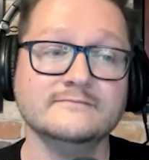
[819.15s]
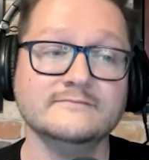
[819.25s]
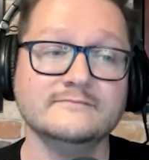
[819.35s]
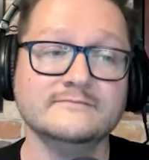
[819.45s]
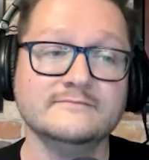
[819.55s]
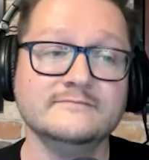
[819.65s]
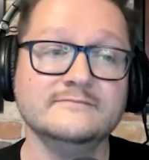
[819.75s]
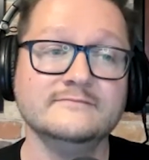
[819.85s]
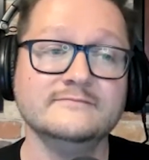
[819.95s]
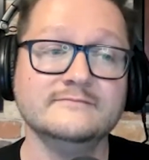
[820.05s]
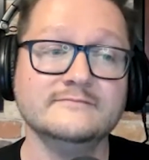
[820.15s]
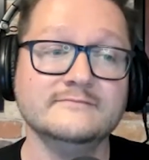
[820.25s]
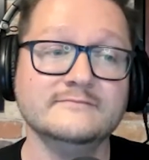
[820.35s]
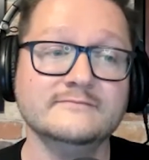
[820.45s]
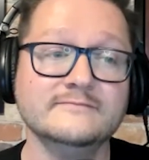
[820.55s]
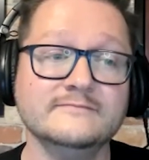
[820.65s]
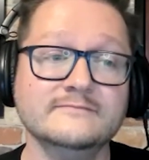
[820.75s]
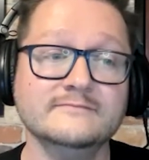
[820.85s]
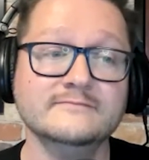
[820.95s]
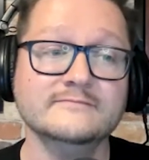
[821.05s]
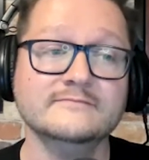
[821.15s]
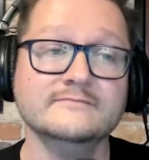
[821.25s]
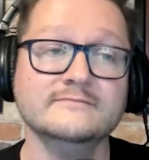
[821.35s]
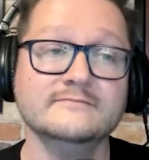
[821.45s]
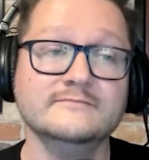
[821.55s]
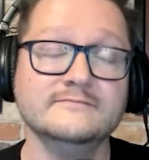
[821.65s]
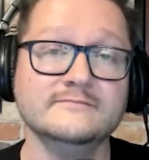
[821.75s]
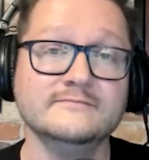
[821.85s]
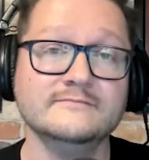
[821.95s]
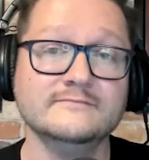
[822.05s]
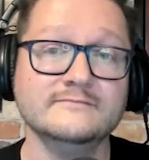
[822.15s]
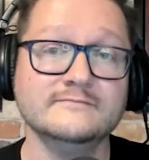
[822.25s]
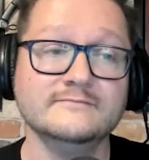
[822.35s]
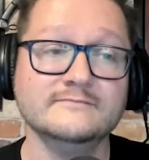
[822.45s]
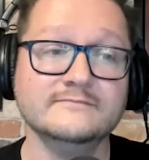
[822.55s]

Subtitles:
(not speaking)